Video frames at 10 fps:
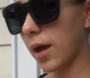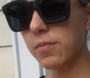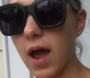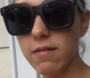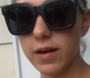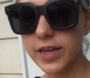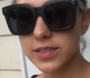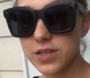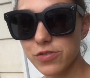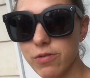I'm not ready
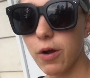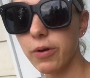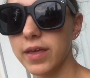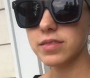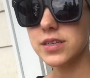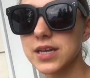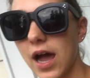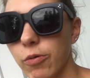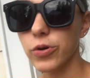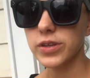to throw in the
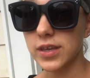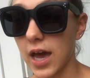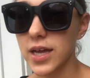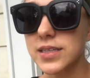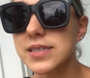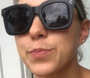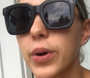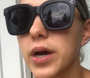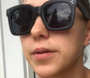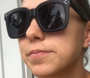towel yet,
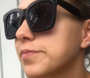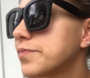but